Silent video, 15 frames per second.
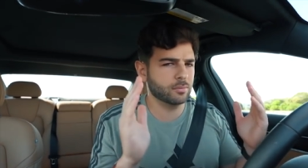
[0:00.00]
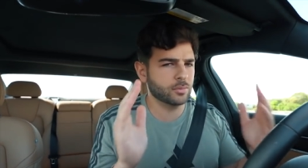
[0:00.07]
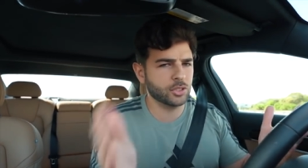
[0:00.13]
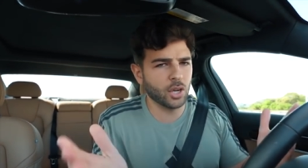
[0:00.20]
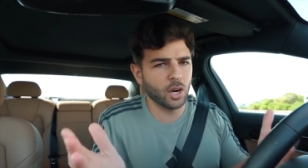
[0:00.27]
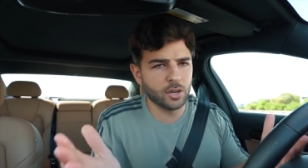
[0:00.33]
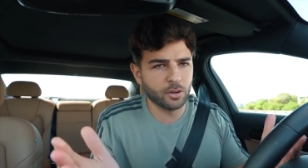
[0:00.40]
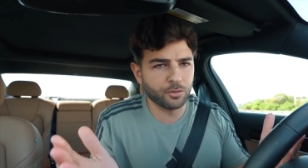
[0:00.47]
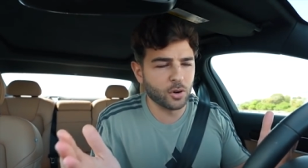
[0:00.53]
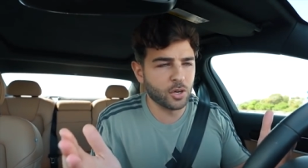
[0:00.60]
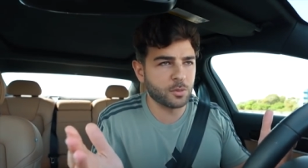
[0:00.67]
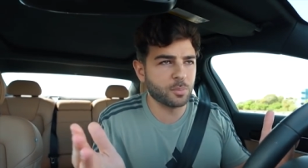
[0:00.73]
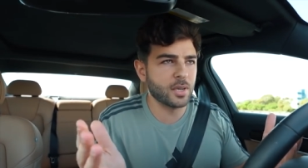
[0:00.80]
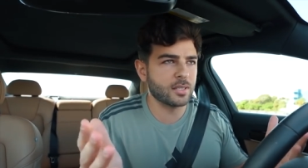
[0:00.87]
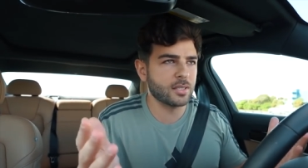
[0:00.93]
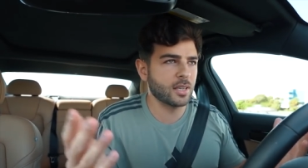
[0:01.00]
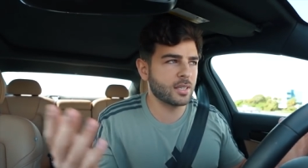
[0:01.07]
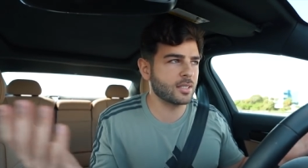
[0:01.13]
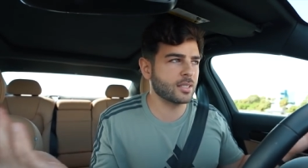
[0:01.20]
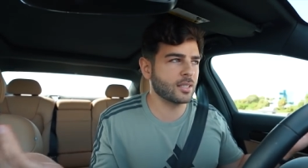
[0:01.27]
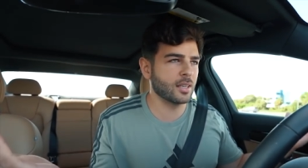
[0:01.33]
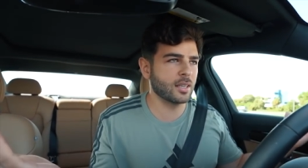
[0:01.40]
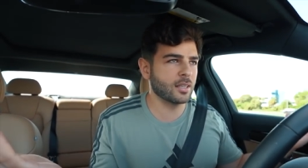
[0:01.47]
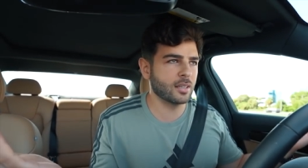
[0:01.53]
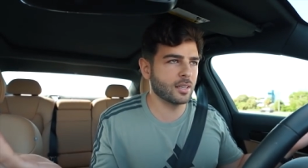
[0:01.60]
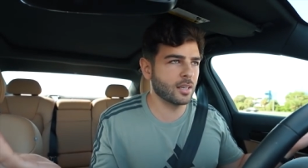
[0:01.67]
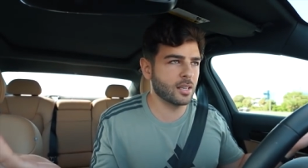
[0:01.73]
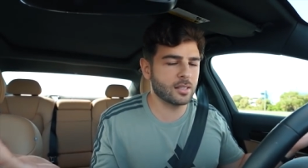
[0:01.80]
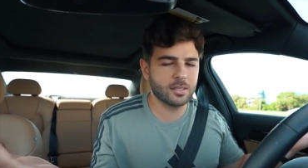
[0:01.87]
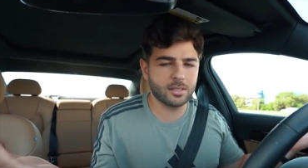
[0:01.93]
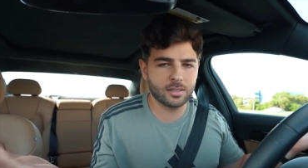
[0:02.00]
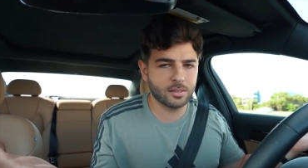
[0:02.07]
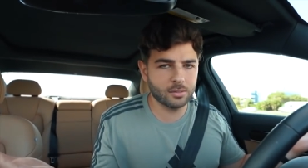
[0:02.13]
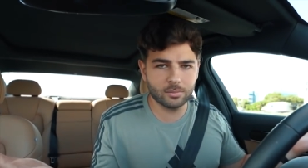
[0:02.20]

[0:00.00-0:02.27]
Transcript: Start your first business. It, it's